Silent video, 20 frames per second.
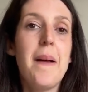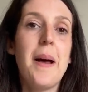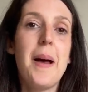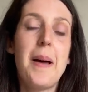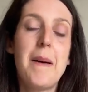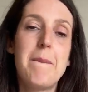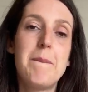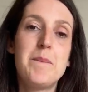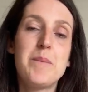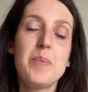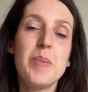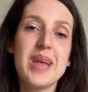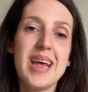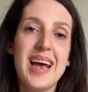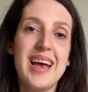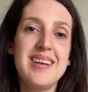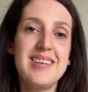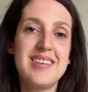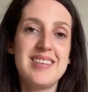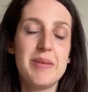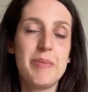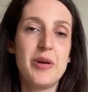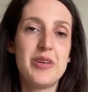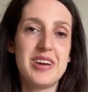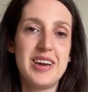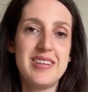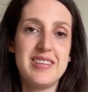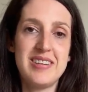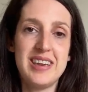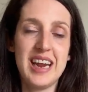Um, but yeah, it's just a
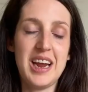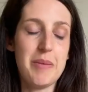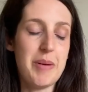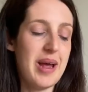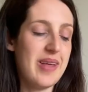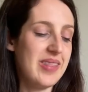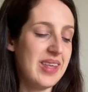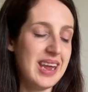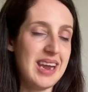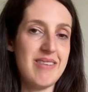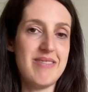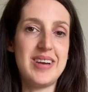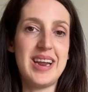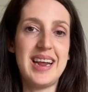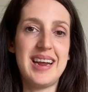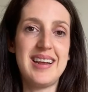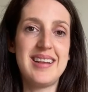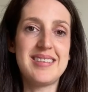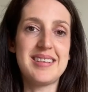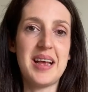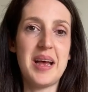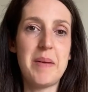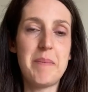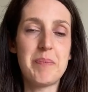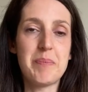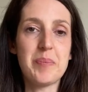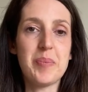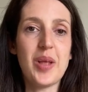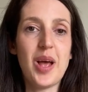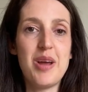project to tick away in the evenings
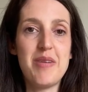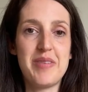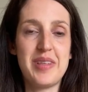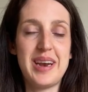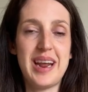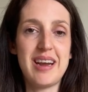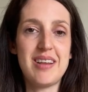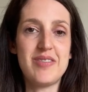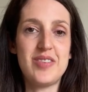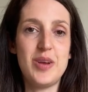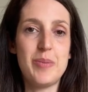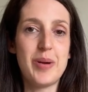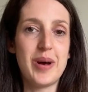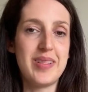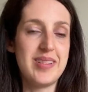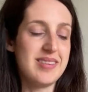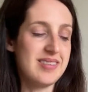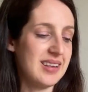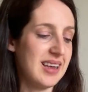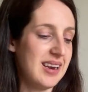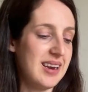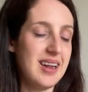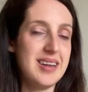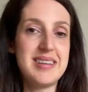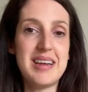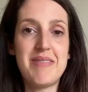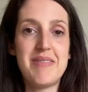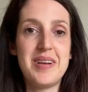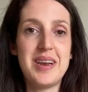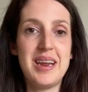um, over the next few months and uh,
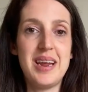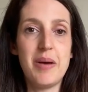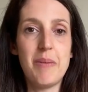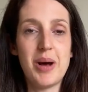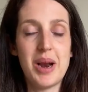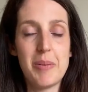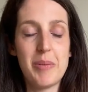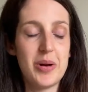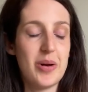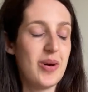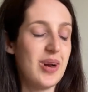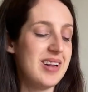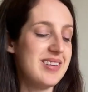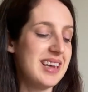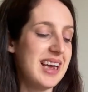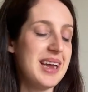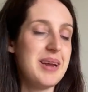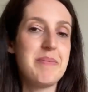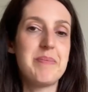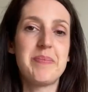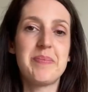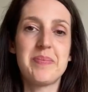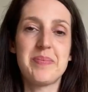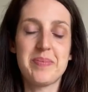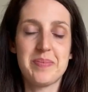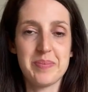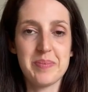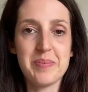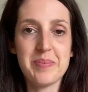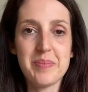definitely while I'm on holiday.
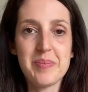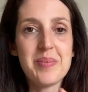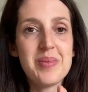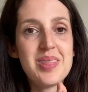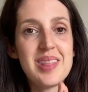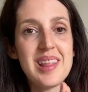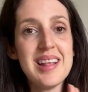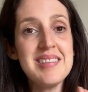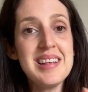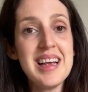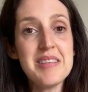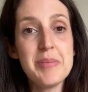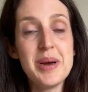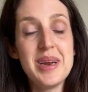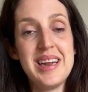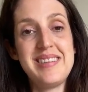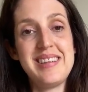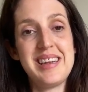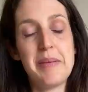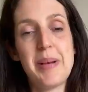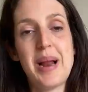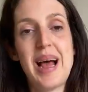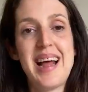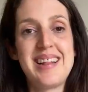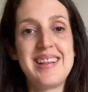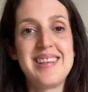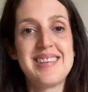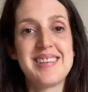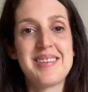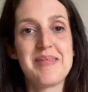So that's my knitting
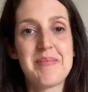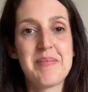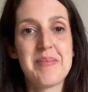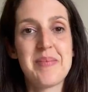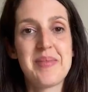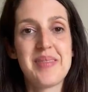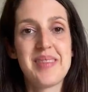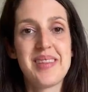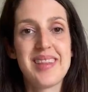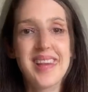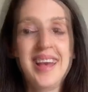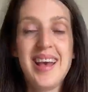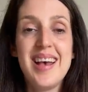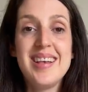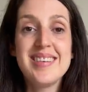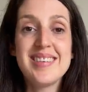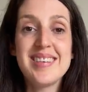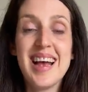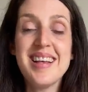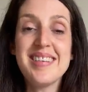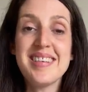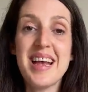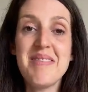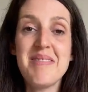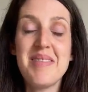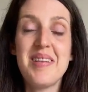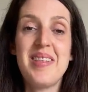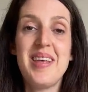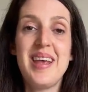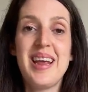plans. So that's
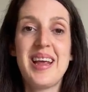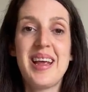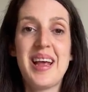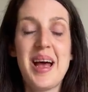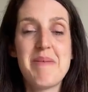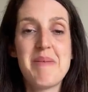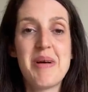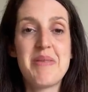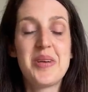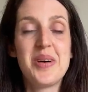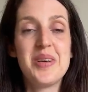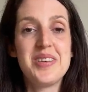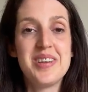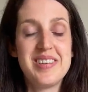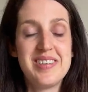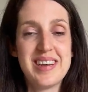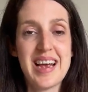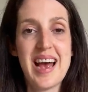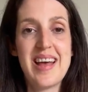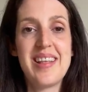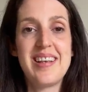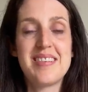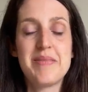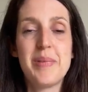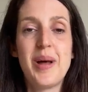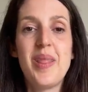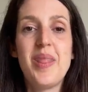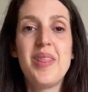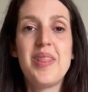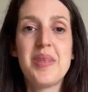everything um, I've got to share this
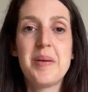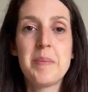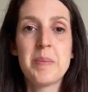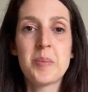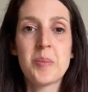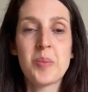month.